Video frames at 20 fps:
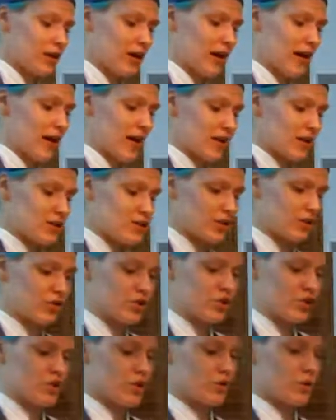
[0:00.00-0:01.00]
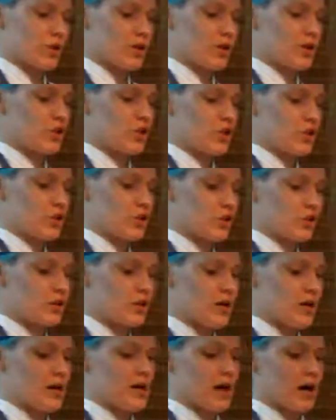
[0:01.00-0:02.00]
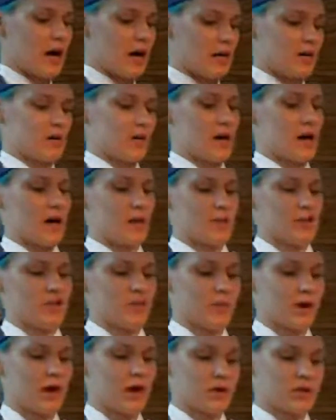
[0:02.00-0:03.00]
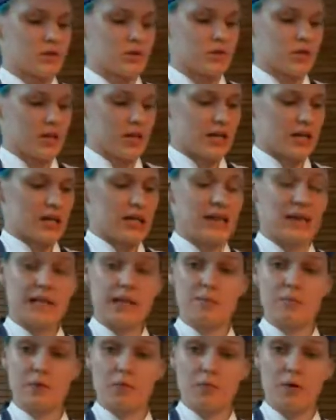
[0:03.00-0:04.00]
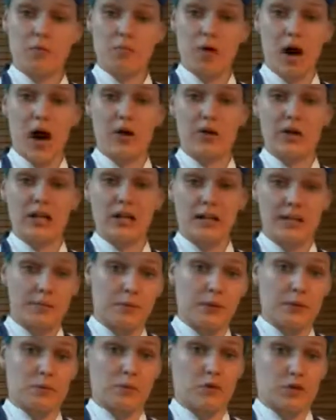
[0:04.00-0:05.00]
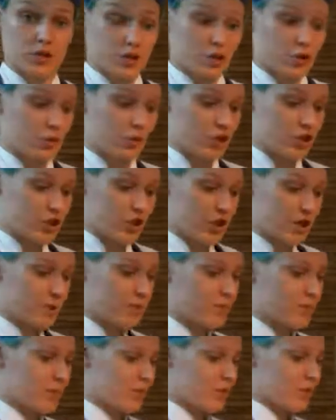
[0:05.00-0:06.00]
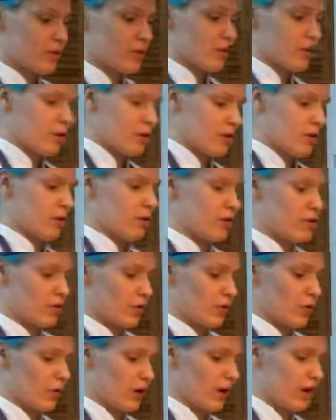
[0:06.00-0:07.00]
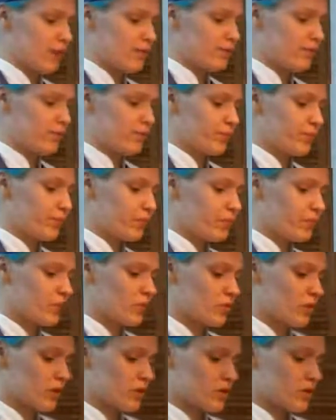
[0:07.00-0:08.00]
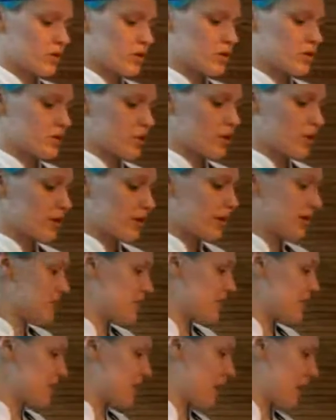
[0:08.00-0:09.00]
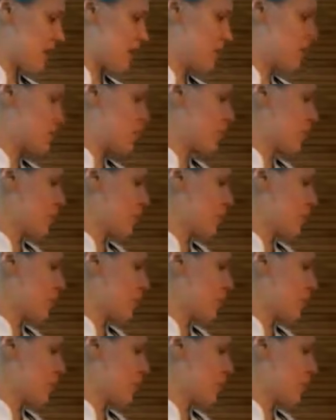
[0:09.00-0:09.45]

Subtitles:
Okay, so just wanted to, our tomatoes to get a little bit more brown, a little bit more squishy. Okay, so at this stage,